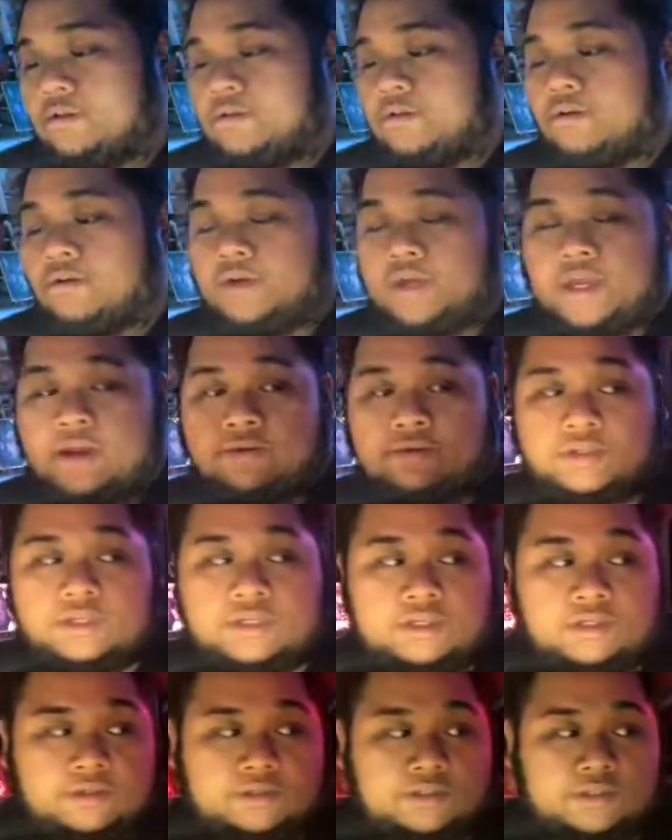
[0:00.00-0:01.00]
Yo, I
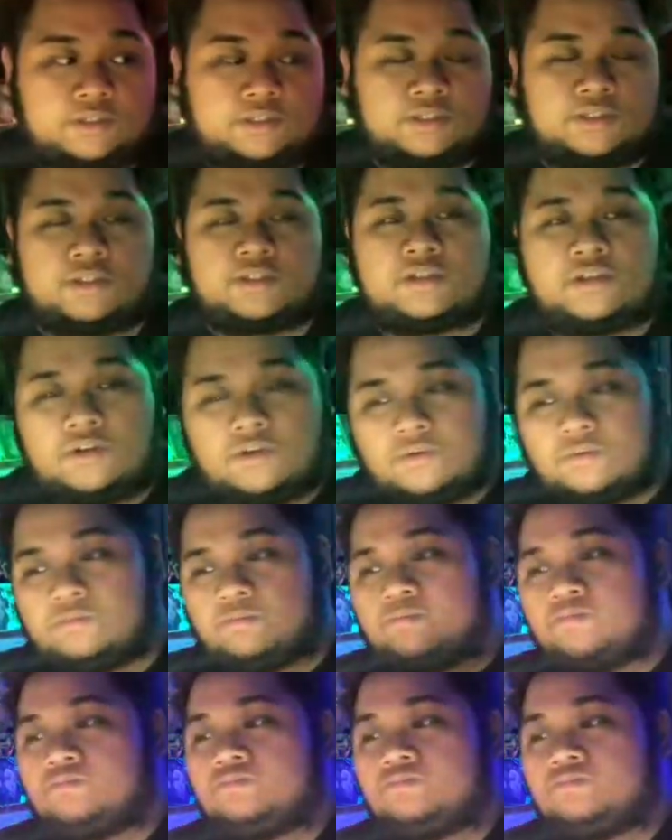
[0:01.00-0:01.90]
guarantee some